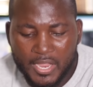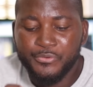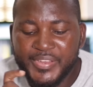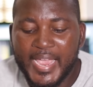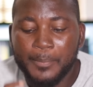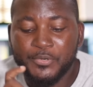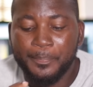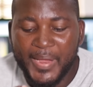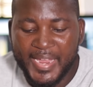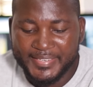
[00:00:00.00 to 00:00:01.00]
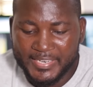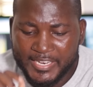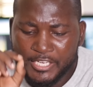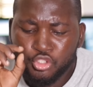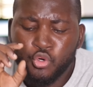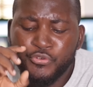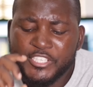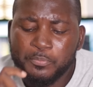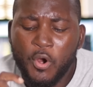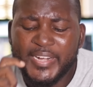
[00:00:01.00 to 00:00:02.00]
We are prepared to
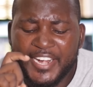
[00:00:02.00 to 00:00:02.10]
respond